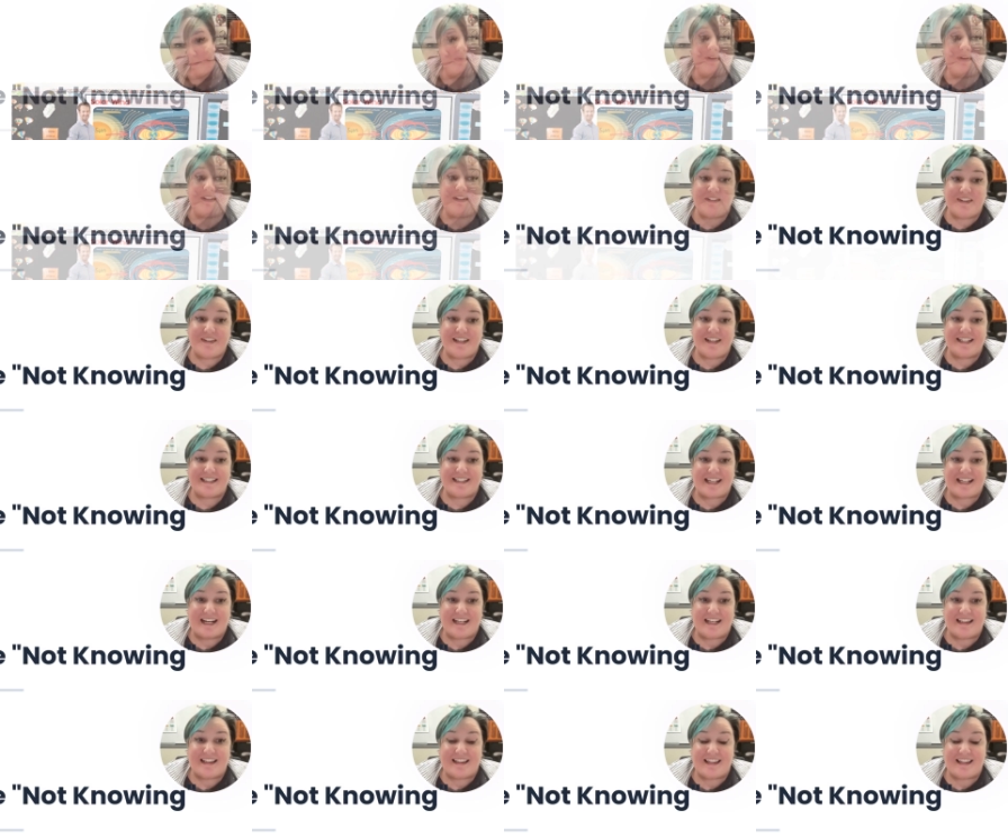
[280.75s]
One of the
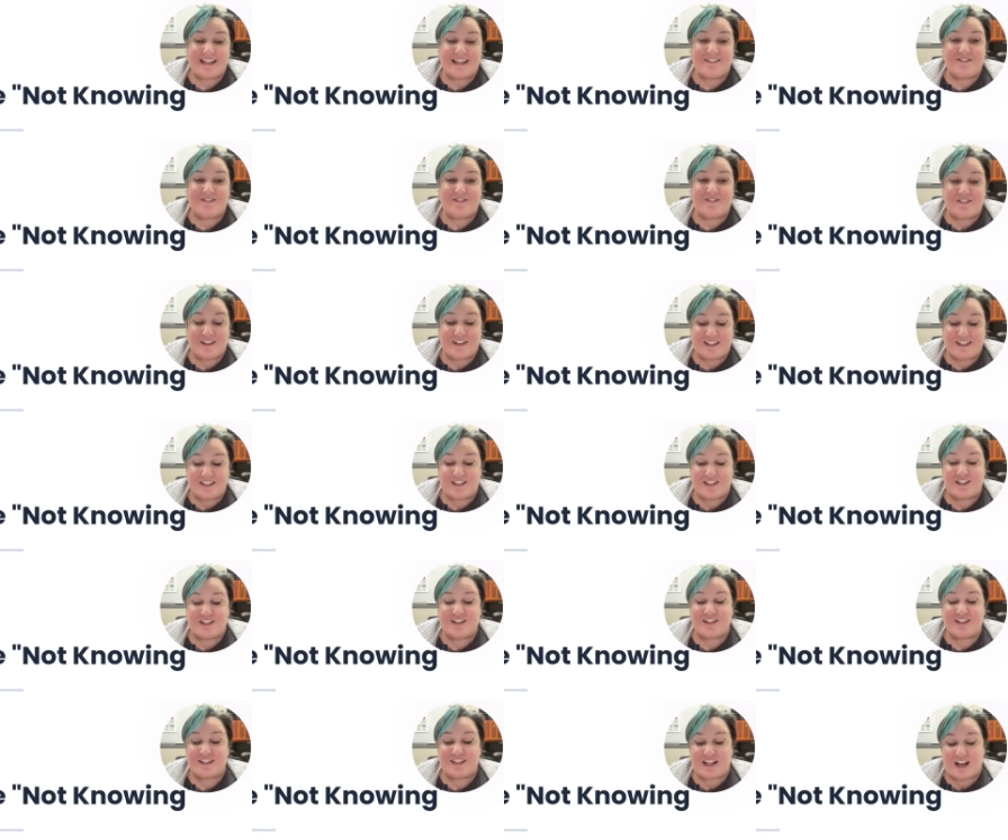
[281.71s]
exciting features